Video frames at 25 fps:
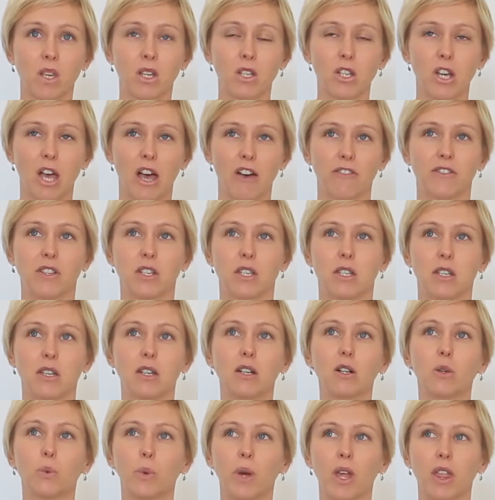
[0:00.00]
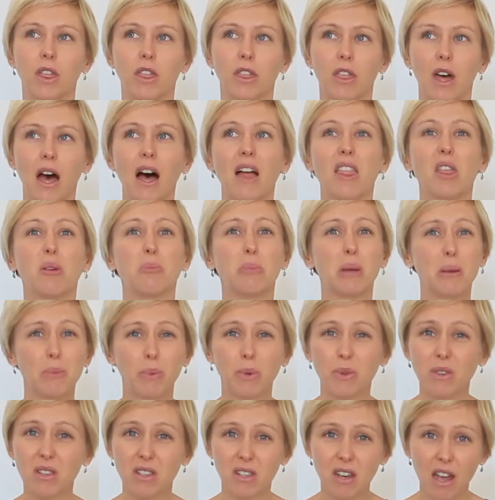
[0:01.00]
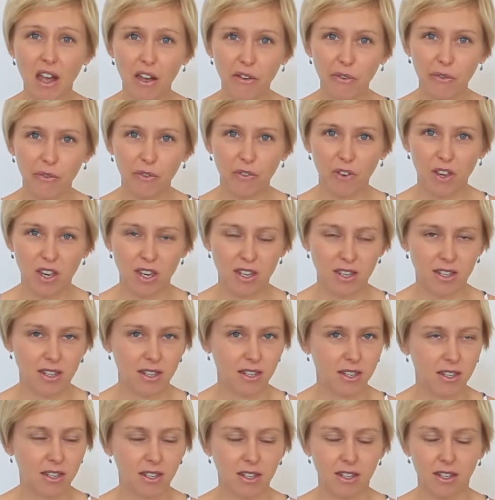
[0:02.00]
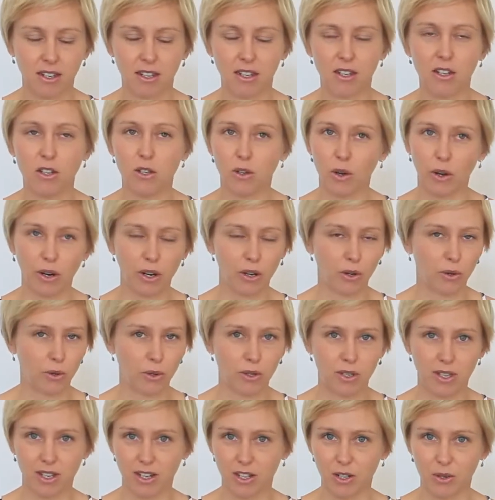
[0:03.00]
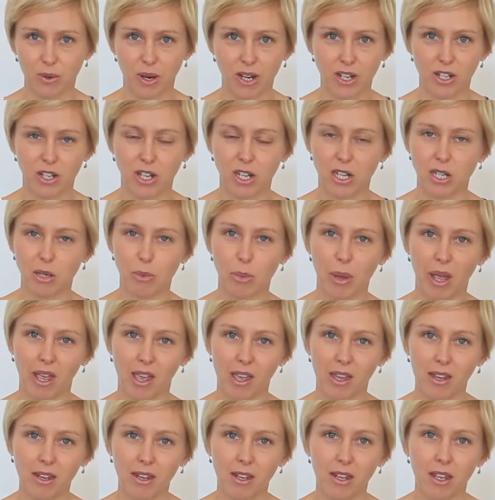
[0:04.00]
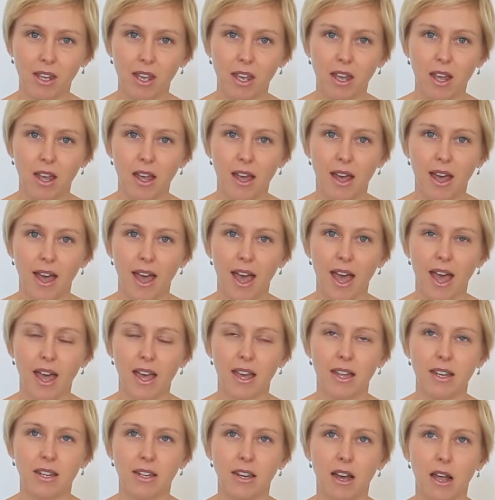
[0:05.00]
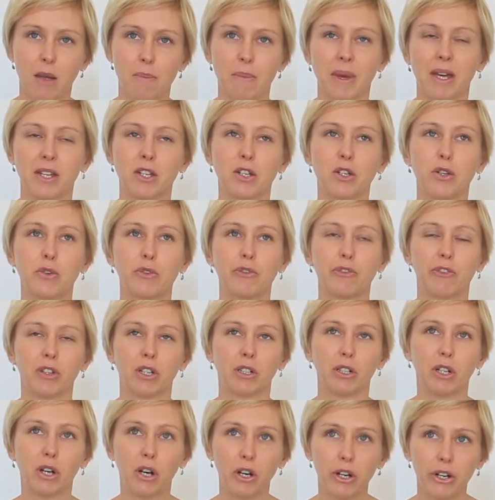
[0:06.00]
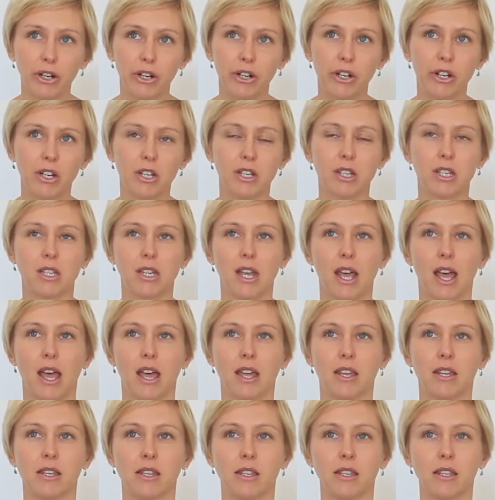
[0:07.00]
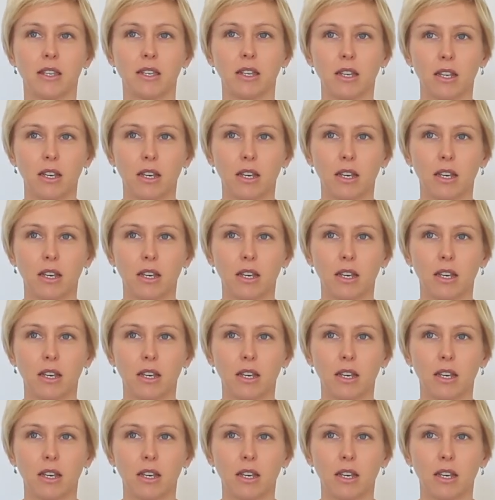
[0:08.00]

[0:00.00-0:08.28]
to have to deal with other people's stuff is not a good situation to be in. And I imagine you feel hurt and